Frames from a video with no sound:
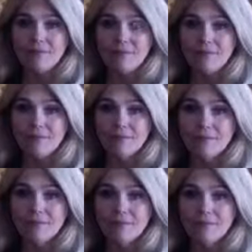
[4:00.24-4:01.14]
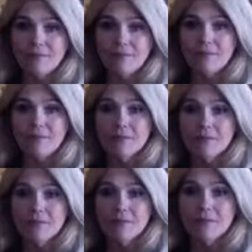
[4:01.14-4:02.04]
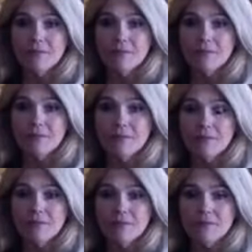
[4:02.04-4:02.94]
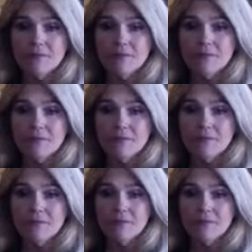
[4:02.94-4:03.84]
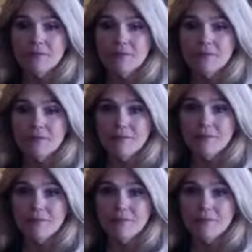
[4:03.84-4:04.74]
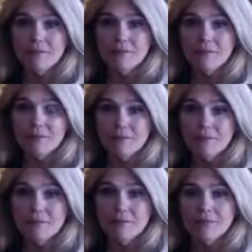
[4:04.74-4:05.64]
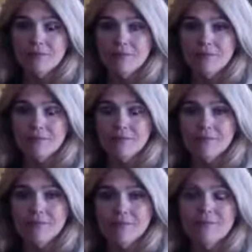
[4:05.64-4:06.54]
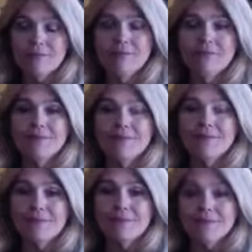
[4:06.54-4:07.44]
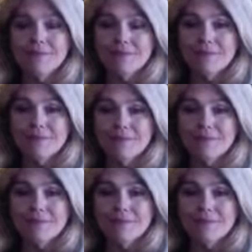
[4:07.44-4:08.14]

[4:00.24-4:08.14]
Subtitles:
[no speech]